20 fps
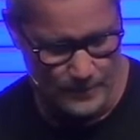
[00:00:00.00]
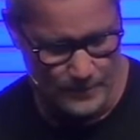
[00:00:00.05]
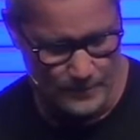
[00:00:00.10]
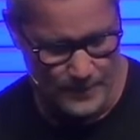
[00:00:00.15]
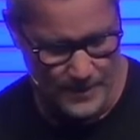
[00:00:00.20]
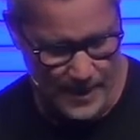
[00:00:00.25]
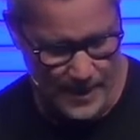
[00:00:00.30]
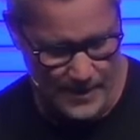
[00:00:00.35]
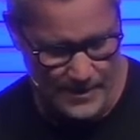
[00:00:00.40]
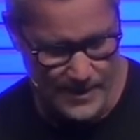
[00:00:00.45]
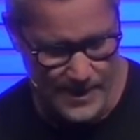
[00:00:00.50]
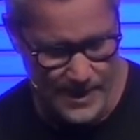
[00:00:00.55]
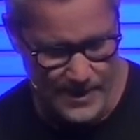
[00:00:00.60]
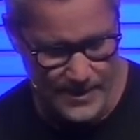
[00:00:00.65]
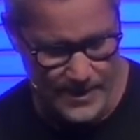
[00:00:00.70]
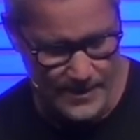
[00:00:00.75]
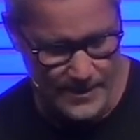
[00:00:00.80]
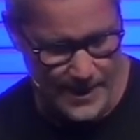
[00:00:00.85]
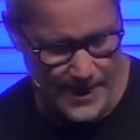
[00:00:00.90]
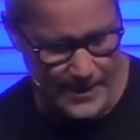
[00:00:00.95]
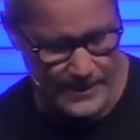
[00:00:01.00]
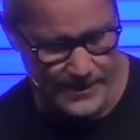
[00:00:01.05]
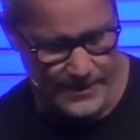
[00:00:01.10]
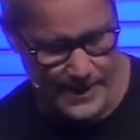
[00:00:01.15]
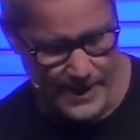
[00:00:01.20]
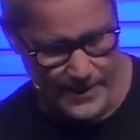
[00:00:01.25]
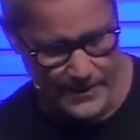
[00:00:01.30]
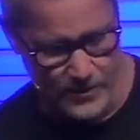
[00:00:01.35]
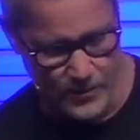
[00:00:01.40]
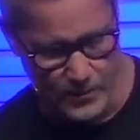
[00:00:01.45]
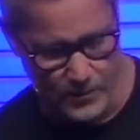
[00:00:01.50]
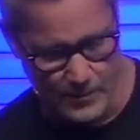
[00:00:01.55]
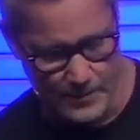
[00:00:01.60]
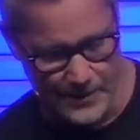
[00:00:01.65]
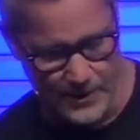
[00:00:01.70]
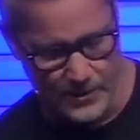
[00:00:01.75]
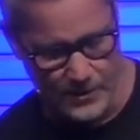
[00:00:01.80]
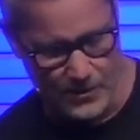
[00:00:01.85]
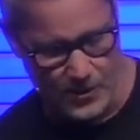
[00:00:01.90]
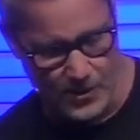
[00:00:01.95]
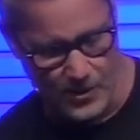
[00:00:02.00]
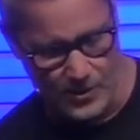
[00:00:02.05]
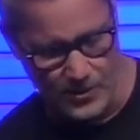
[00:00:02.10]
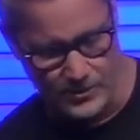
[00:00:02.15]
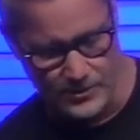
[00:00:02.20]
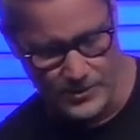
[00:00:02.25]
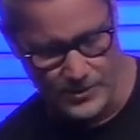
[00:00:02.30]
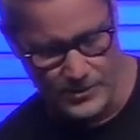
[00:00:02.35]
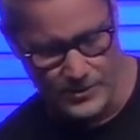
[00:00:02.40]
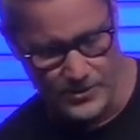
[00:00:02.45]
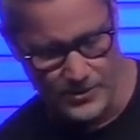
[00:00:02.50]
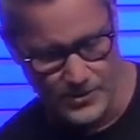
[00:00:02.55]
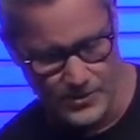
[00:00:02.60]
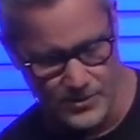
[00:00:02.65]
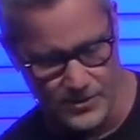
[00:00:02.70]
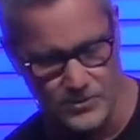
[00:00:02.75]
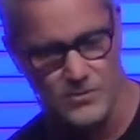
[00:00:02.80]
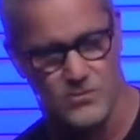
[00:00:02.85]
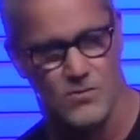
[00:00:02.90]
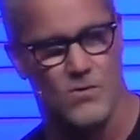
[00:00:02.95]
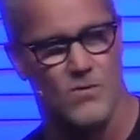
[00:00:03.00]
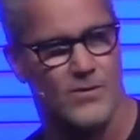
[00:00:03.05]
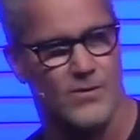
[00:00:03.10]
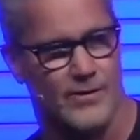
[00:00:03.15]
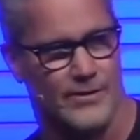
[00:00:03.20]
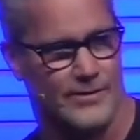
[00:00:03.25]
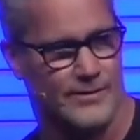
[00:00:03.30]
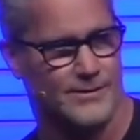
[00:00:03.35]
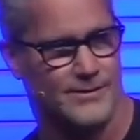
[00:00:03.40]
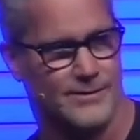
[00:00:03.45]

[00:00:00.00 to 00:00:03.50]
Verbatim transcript: But God says, In that day there will be an altar to the Lord